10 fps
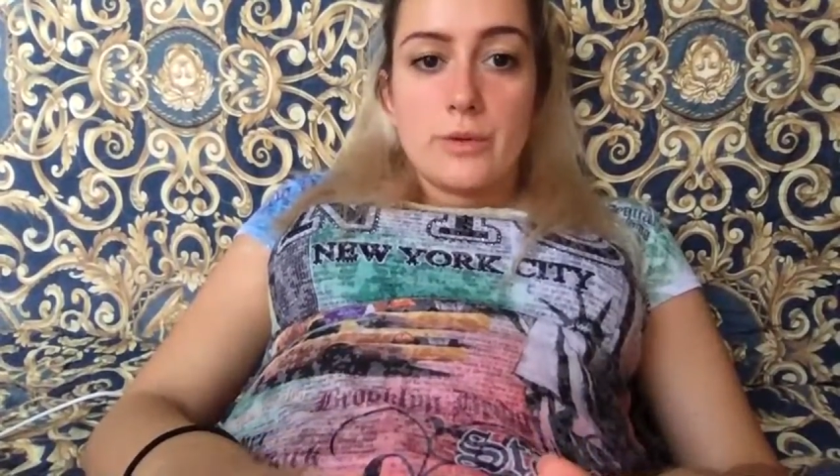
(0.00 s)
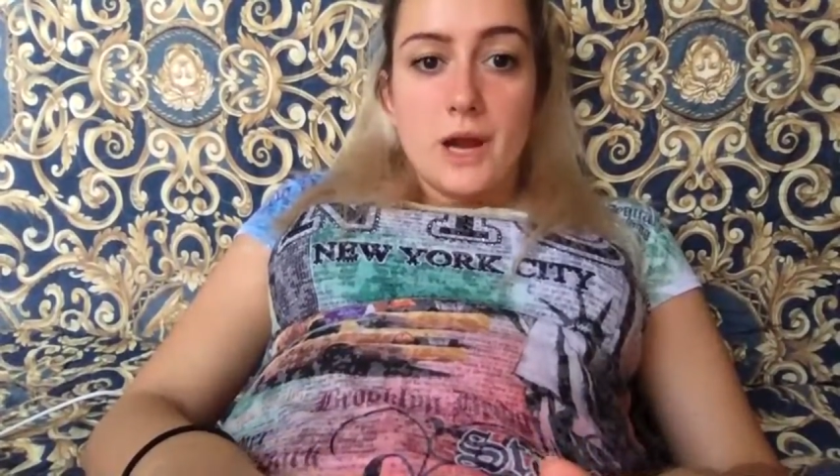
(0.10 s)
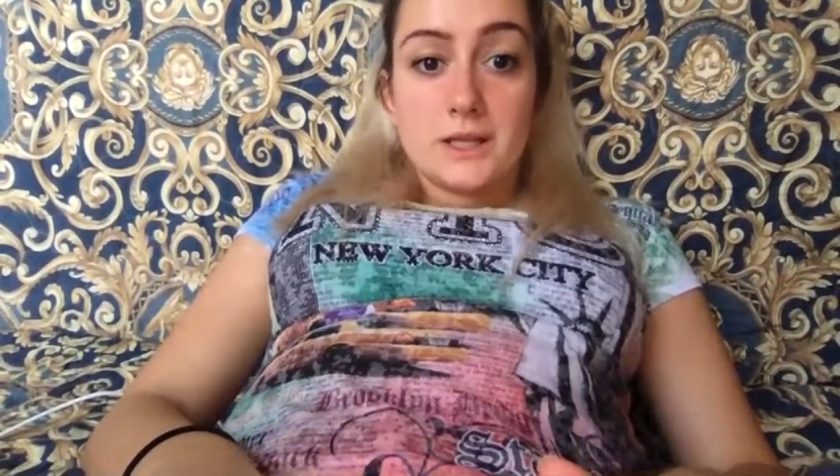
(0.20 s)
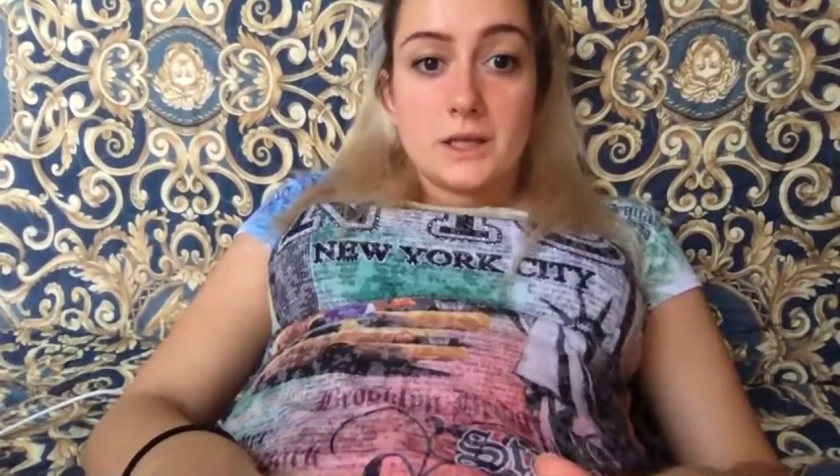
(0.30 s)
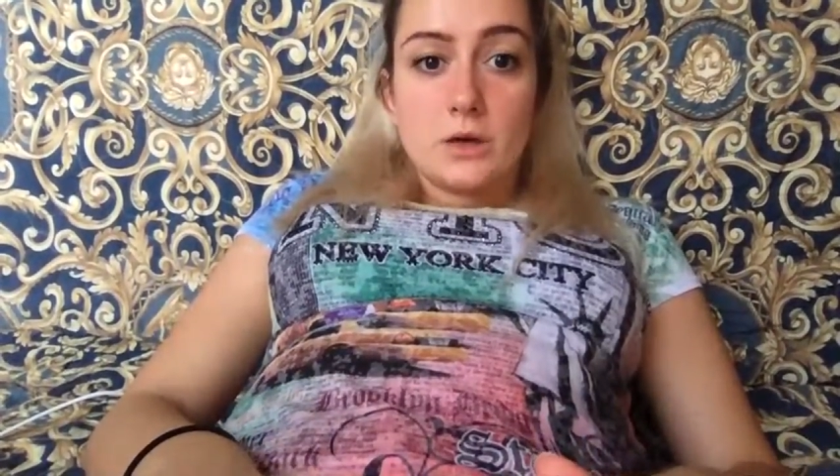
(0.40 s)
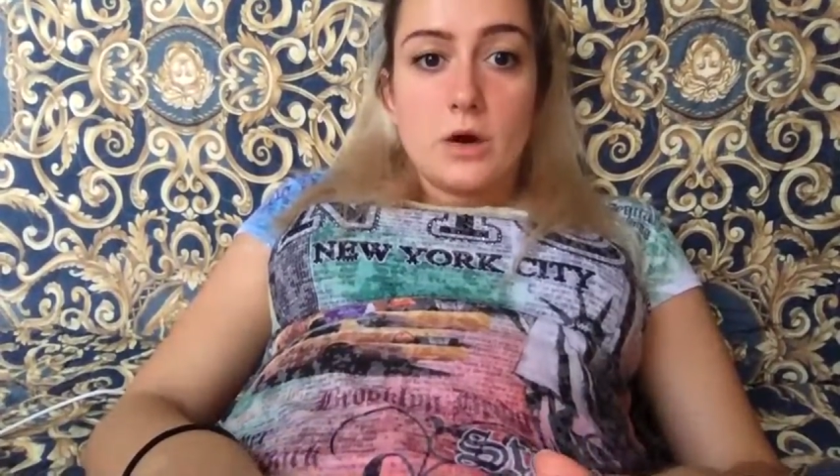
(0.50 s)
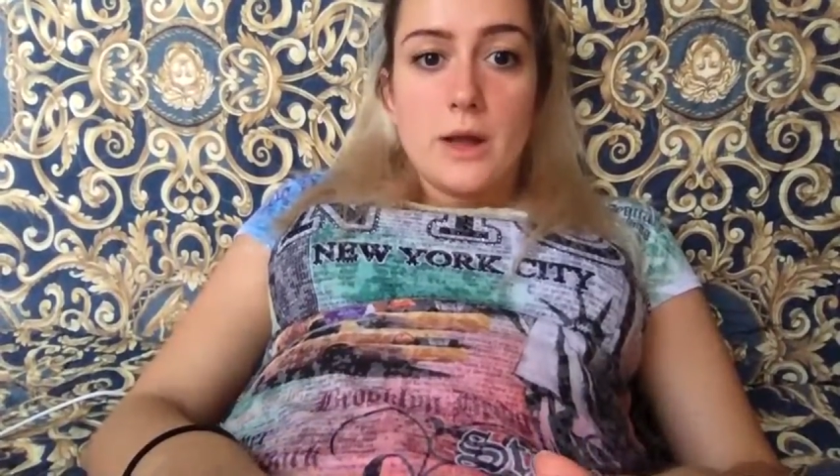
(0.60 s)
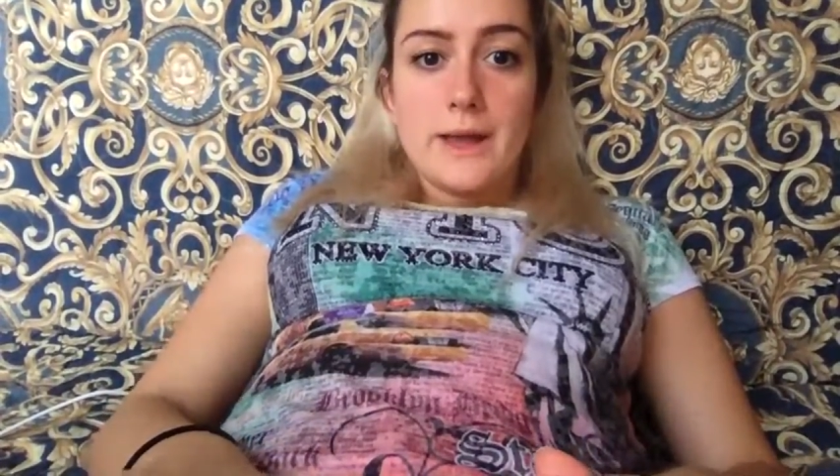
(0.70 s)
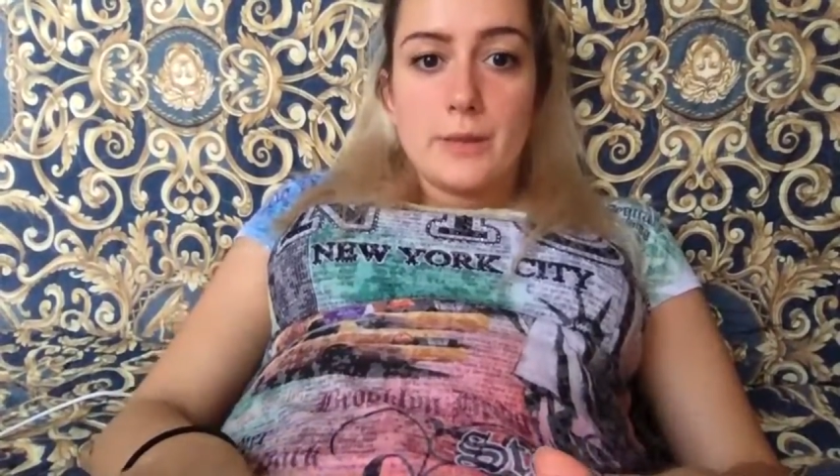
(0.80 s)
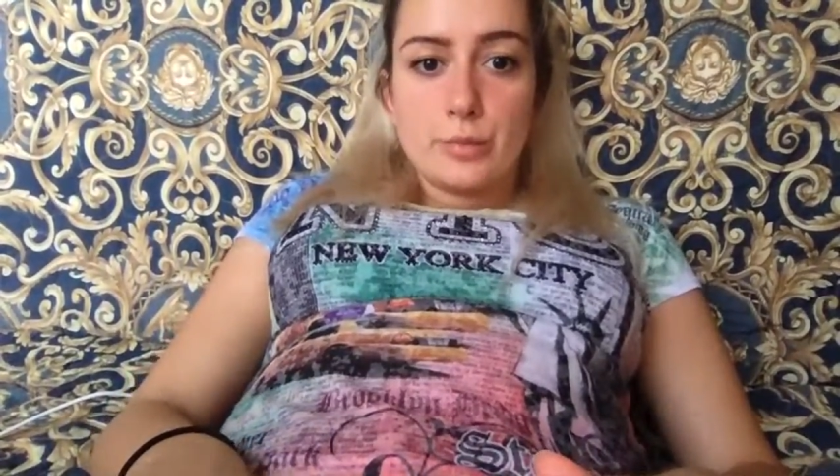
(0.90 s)
practical,
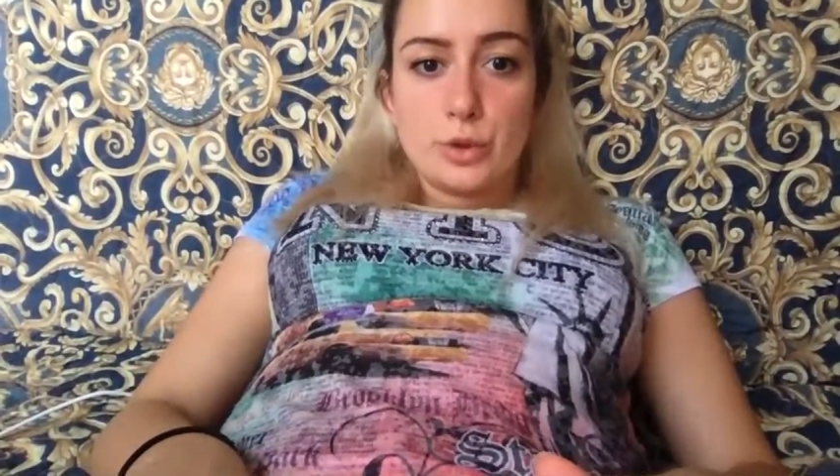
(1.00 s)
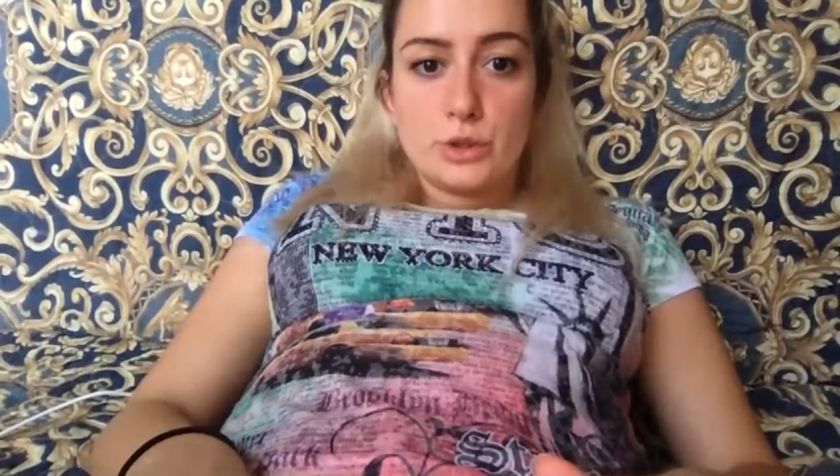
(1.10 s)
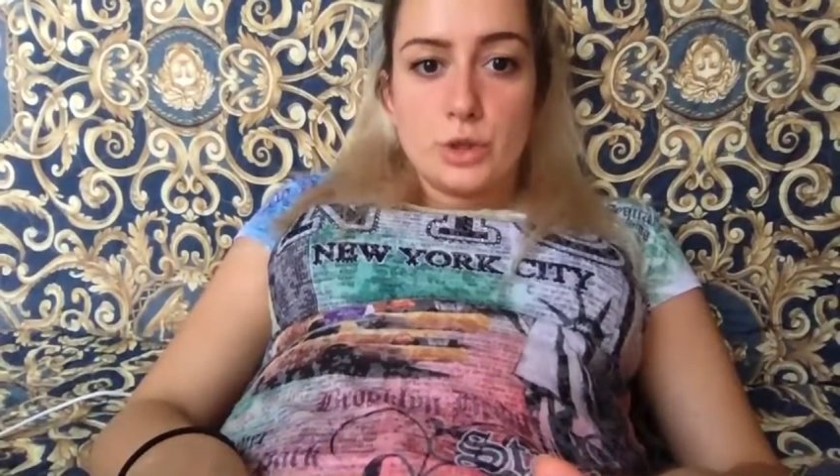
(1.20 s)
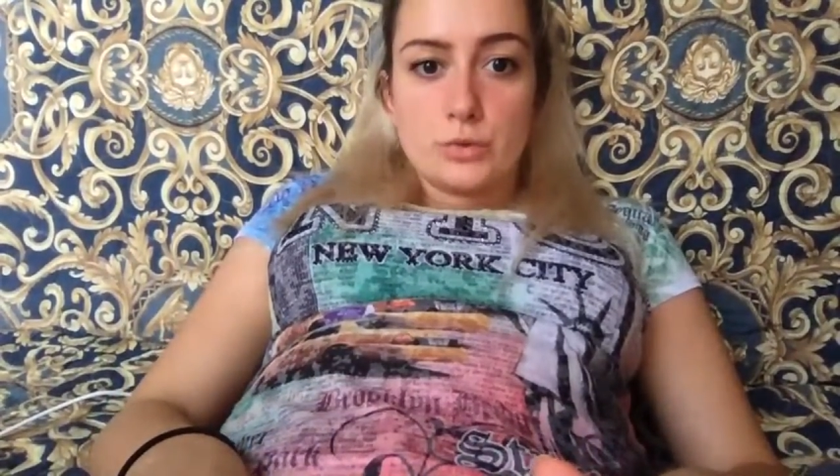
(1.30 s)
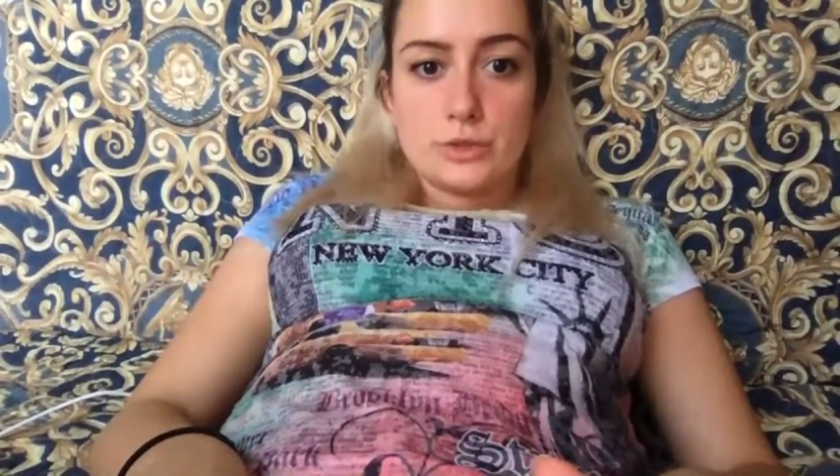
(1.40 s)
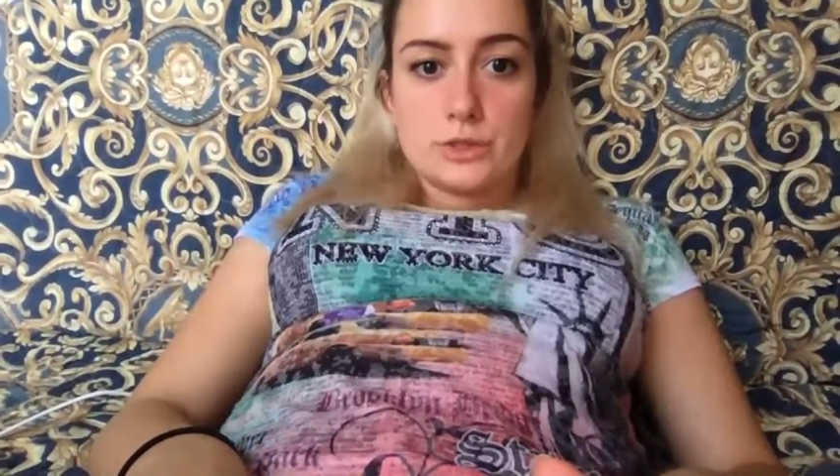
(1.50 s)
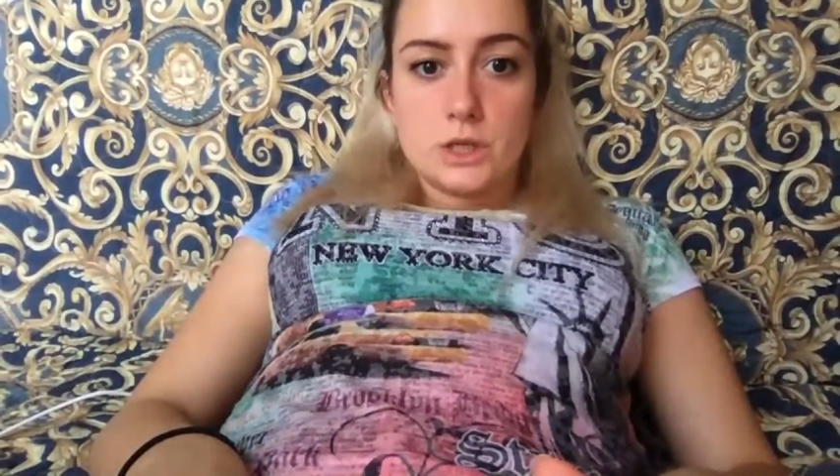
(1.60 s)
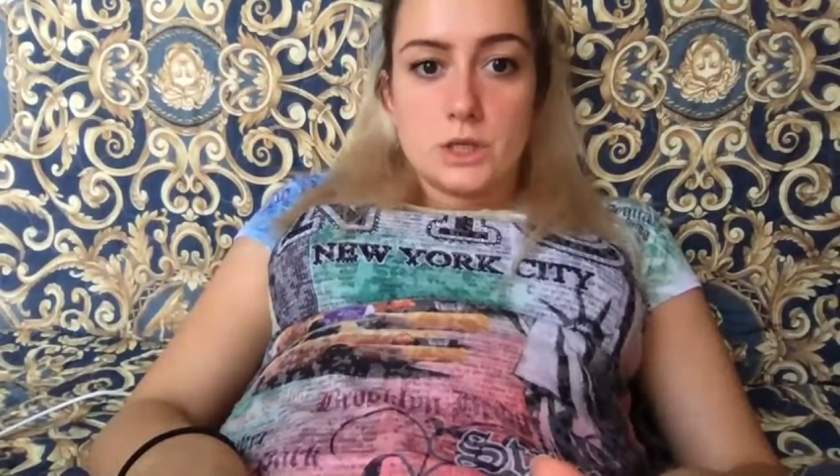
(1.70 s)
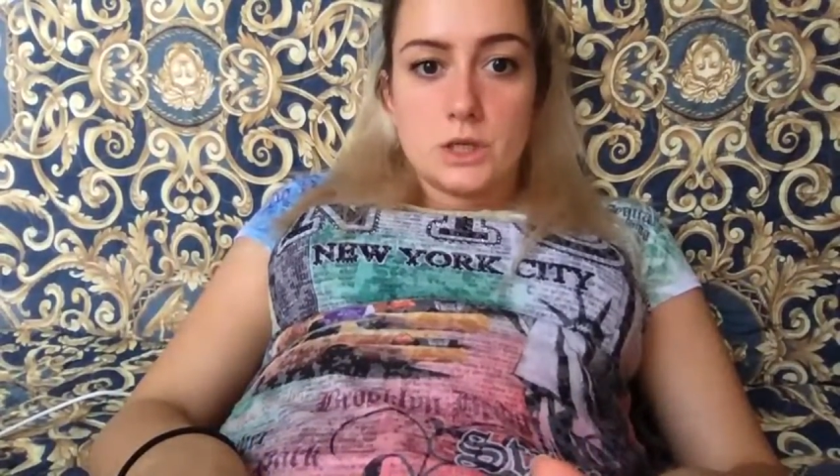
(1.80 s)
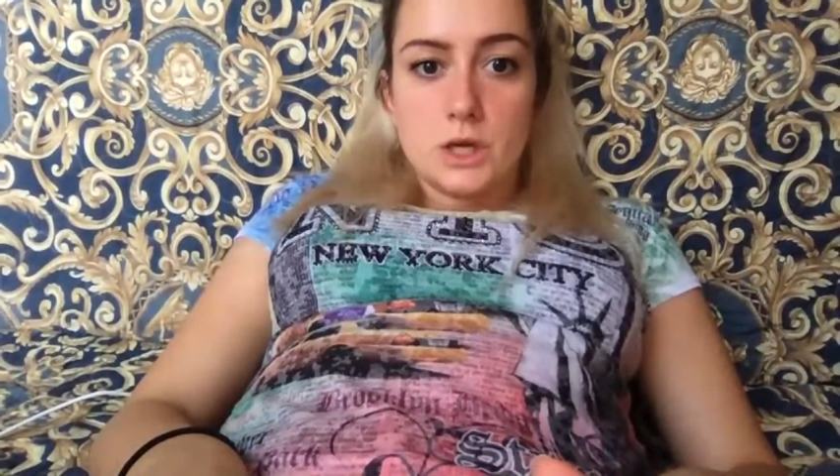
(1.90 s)
and prognostic